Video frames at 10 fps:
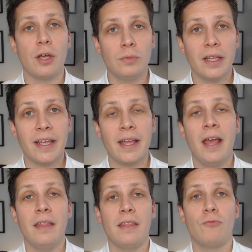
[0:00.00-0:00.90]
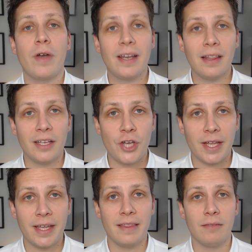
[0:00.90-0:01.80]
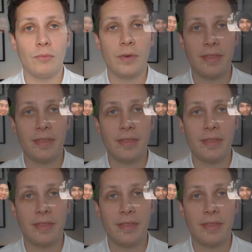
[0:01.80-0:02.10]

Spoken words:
only, then regularly check in with